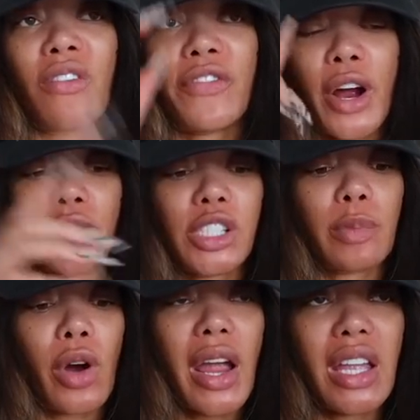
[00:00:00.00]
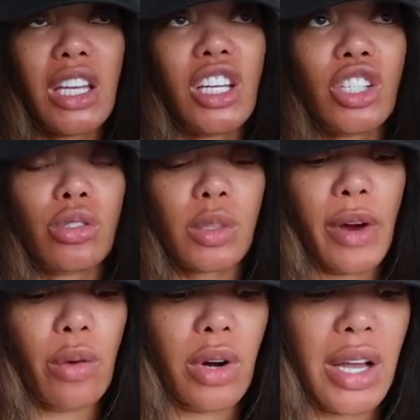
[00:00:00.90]
First spray, initial
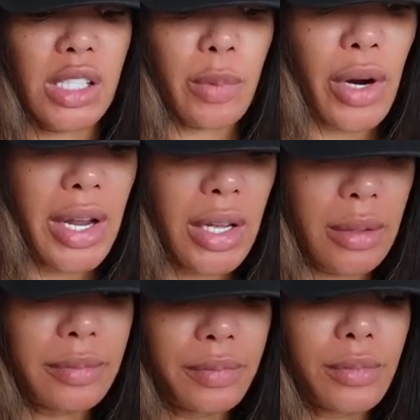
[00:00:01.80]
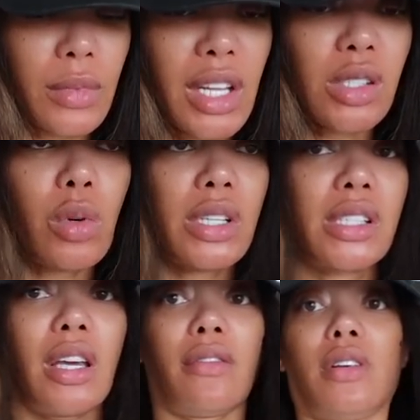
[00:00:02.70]
spray when I spray it, that's what it's
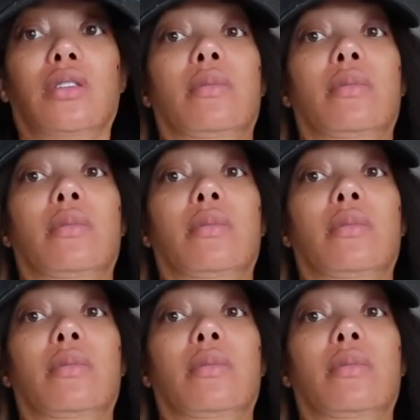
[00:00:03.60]
giving.